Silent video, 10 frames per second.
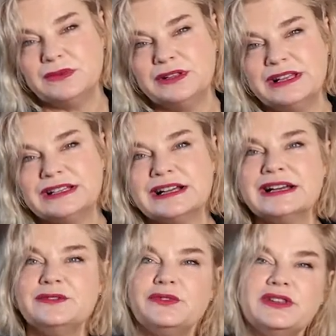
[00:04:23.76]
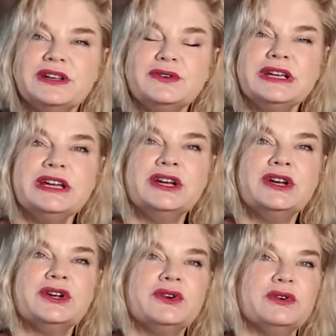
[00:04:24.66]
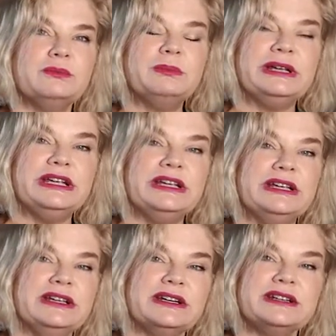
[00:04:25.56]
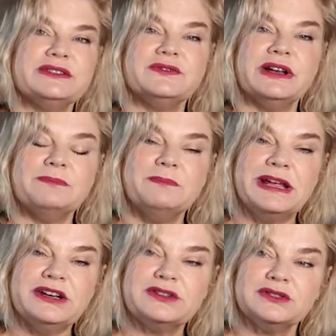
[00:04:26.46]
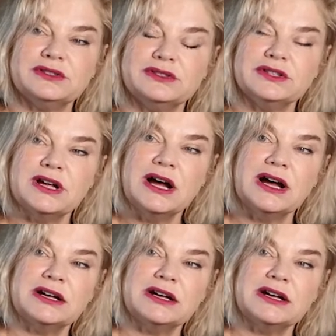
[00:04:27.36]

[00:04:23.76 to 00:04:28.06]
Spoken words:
And that kind of theory could be a developmental